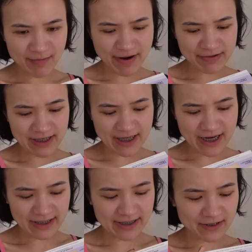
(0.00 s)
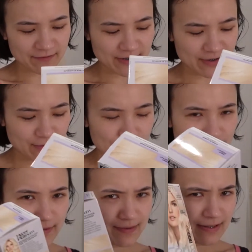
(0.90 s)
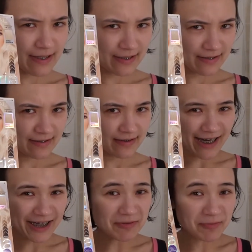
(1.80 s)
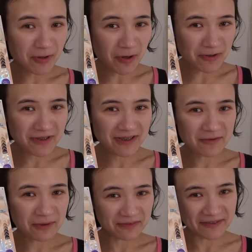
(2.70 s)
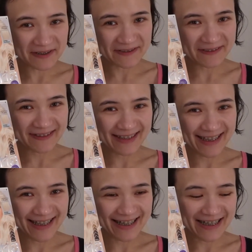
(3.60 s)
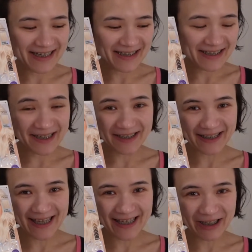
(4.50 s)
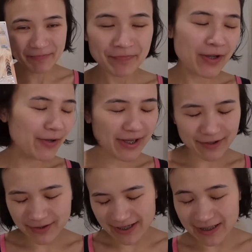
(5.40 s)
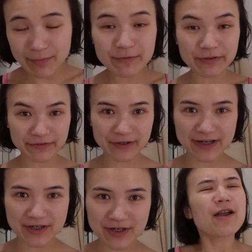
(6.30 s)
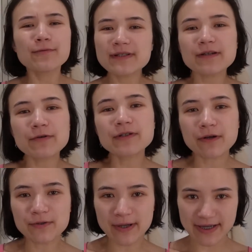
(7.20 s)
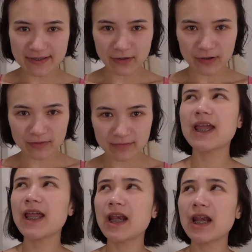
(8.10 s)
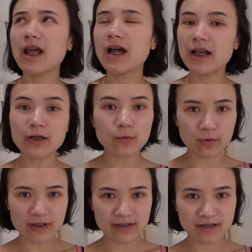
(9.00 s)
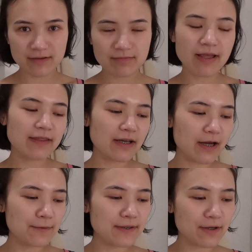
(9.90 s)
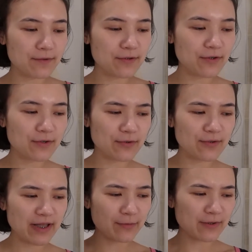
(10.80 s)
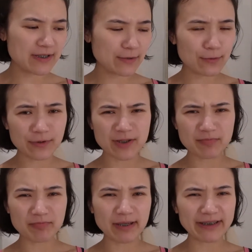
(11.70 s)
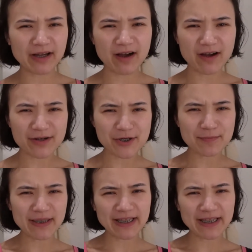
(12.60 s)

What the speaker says: Apparently, I need to first do this. I am not well versed in dyeing hair. Okay, let me refresh. I was going to go to a hair salon in early August. And then I was going to do like, what is it called? The balayage.